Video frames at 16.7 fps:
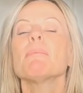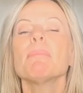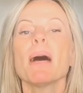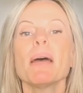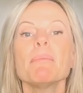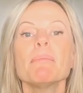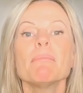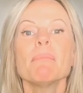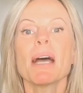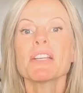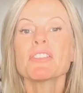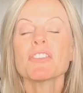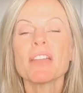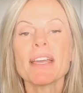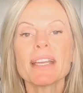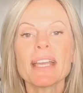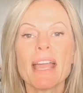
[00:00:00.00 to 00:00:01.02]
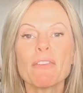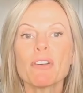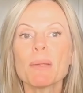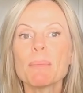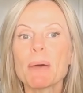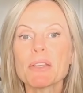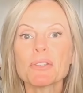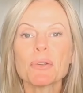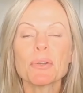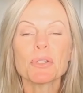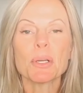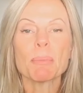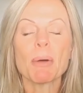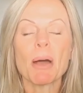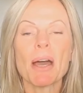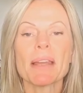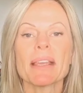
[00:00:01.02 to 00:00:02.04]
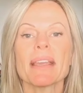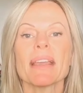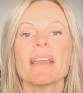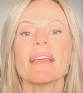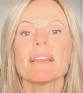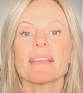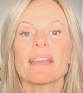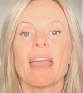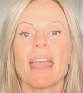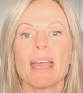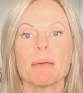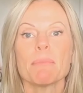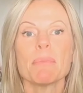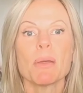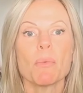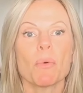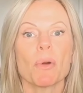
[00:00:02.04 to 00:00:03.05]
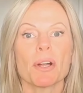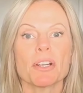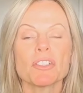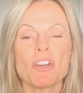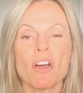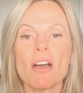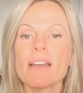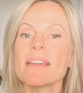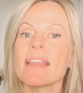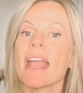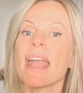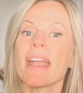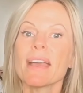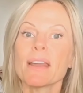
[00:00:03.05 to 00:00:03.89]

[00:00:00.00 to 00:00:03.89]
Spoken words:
but much like every muscle in your body, it can be worked on and